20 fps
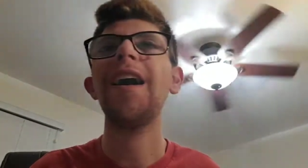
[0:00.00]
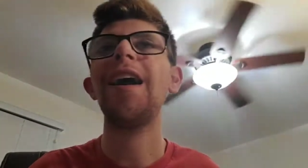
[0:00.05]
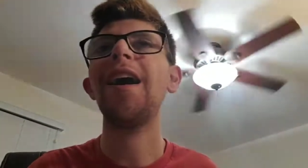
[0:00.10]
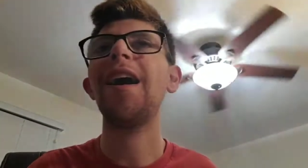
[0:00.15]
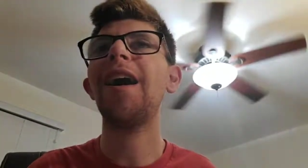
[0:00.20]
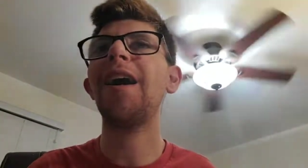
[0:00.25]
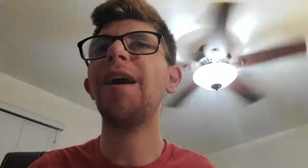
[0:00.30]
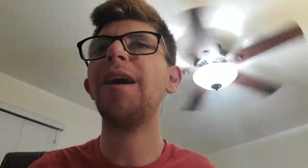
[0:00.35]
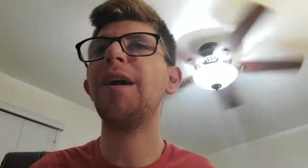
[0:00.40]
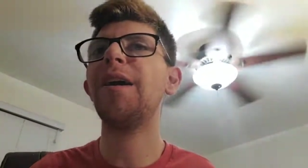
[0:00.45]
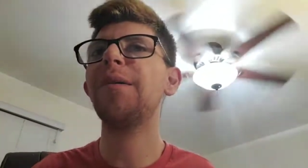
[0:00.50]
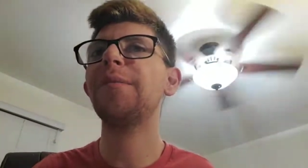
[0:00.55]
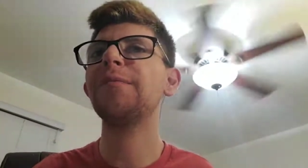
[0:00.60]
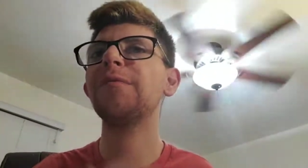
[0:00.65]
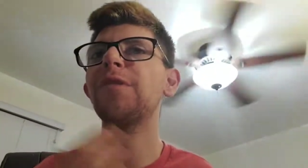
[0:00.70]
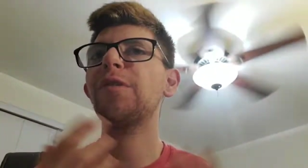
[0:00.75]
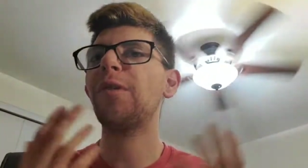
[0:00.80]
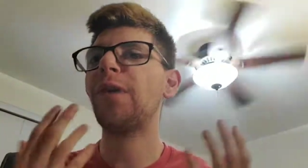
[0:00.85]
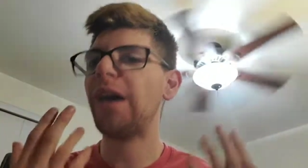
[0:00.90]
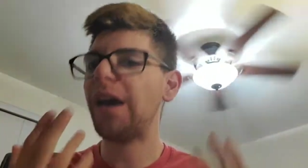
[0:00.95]
Um,
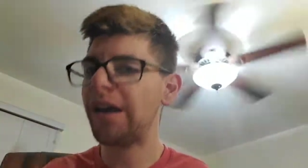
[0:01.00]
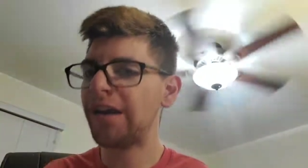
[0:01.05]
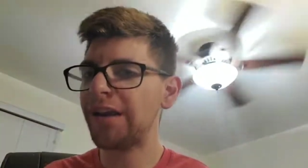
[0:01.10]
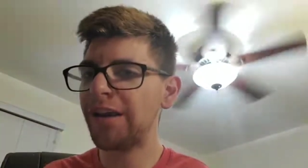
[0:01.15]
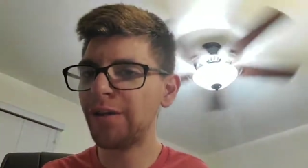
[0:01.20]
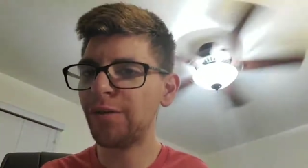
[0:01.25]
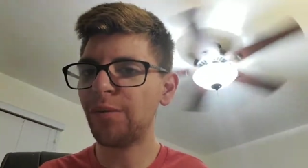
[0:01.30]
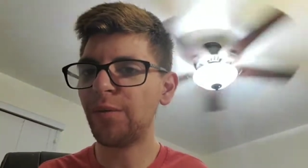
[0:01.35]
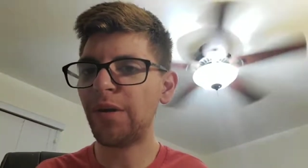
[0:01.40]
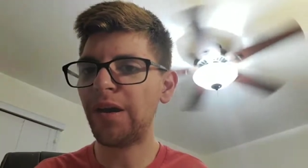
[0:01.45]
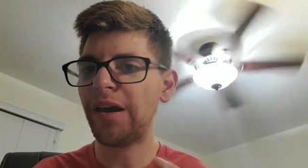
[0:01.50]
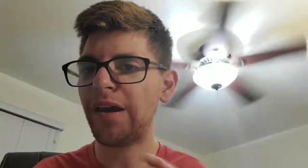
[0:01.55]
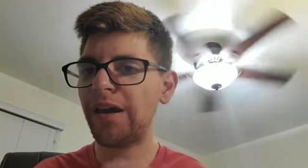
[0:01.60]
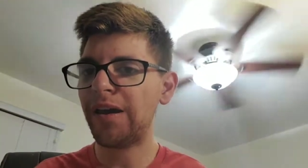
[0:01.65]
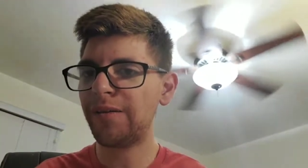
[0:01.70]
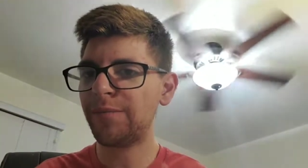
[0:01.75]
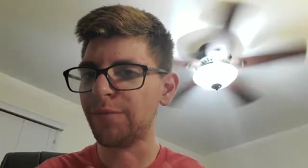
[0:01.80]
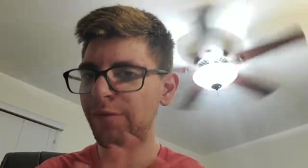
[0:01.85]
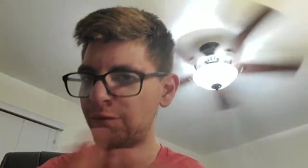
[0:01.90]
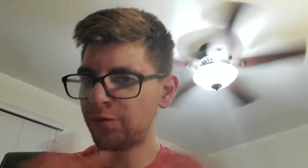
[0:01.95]
so
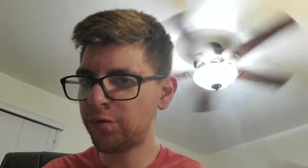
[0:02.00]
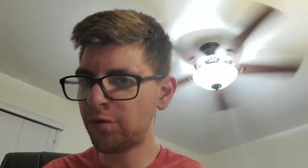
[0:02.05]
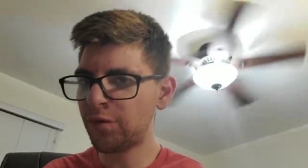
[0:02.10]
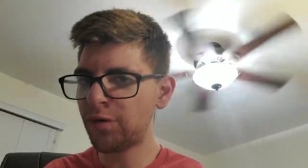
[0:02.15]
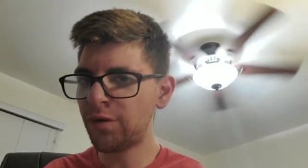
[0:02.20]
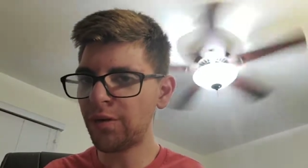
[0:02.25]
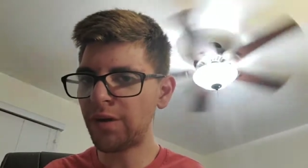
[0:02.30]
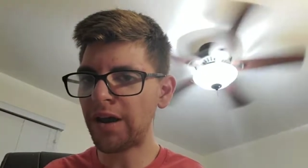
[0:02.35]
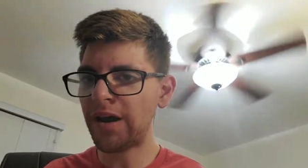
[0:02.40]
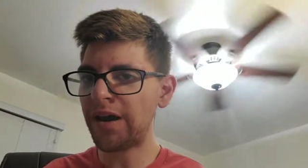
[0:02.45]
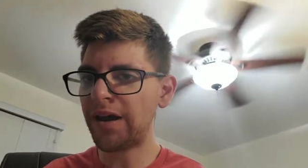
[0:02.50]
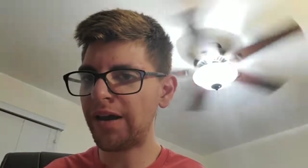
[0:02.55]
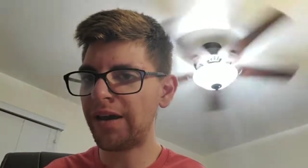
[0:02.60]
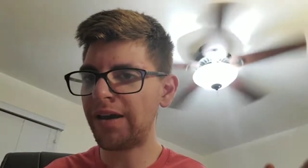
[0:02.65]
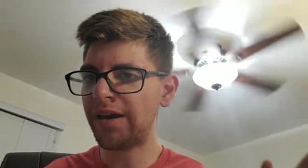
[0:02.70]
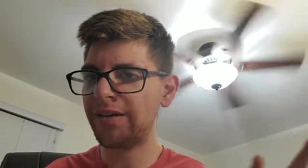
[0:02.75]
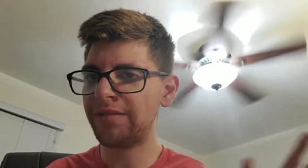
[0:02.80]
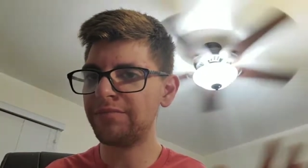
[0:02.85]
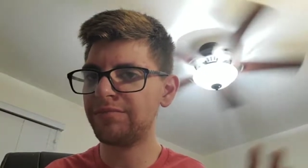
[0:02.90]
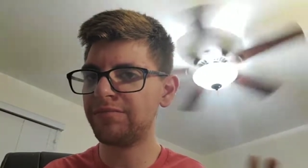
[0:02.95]
anyway, before
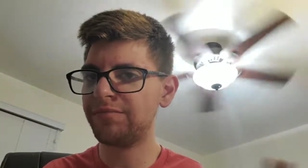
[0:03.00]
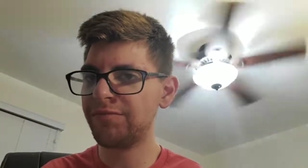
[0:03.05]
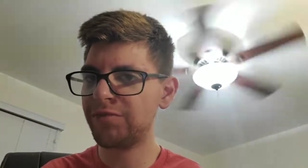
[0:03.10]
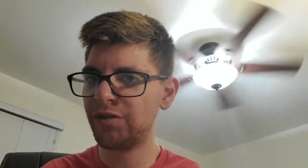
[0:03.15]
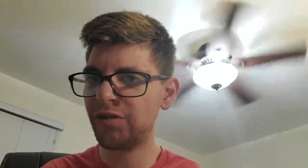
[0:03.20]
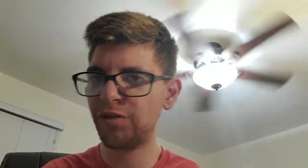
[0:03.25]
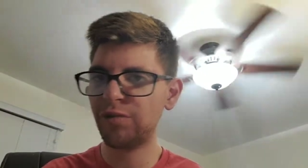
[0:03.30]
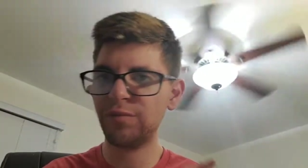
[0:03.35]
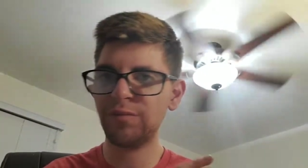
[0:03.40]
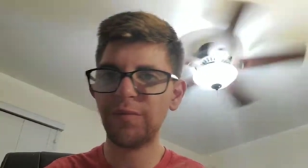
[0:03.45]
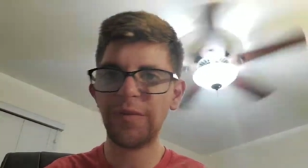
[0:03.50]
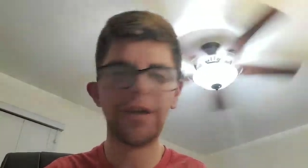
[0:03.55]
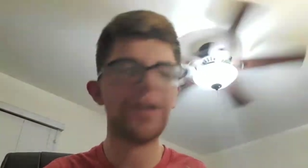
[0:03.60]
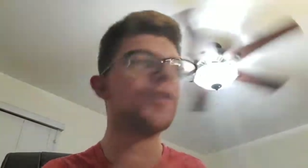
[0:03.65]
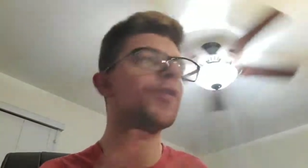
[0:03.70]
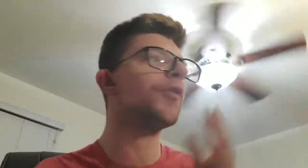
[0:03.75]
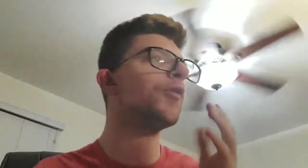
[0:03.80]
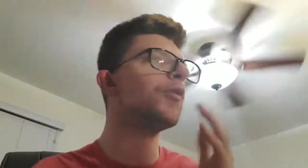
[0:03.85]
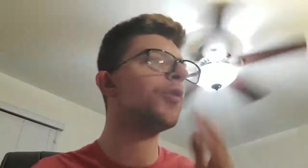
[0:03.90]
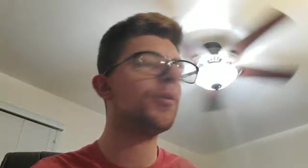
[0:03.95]
I do my
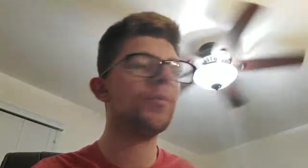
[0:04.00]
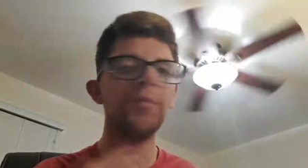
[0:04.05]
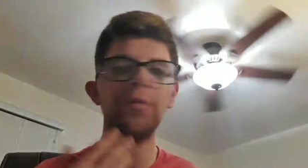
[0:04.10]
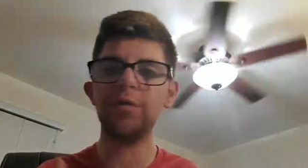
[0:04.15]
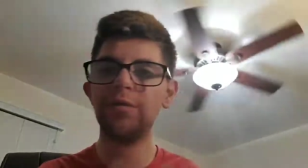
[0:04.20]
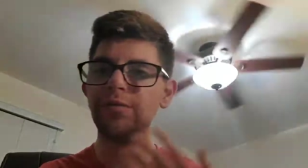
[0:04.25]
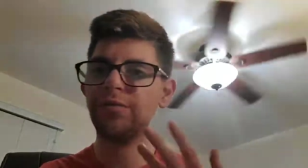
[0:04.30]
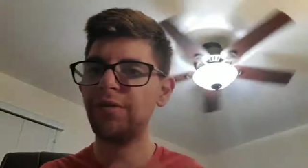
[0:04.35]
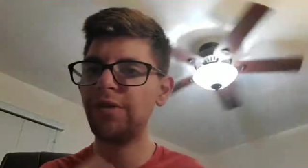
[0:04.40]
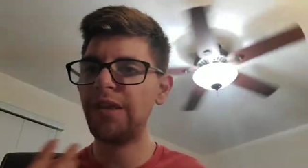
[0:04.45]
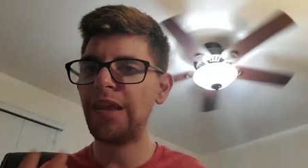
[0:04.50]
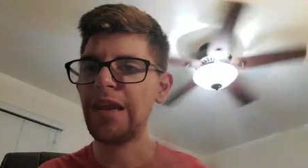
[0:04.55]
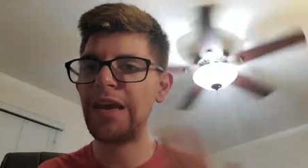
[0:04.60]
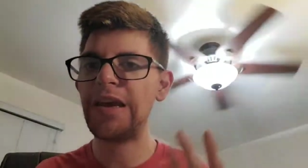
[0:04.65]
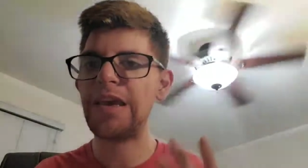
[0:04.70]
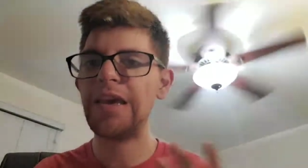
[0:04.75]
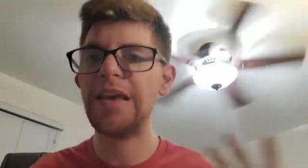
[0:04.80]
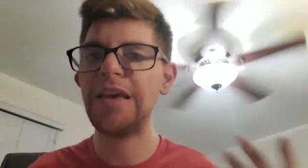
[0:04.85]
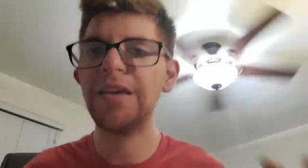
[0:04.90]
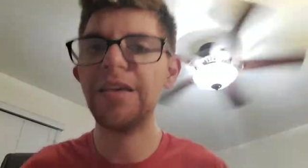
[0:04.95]
normal
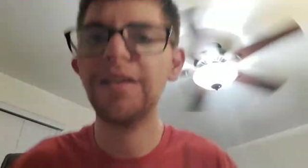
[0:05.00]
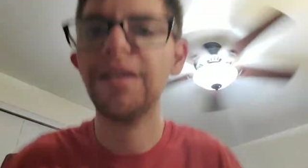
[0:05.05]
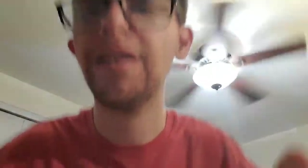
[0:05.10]
thingy,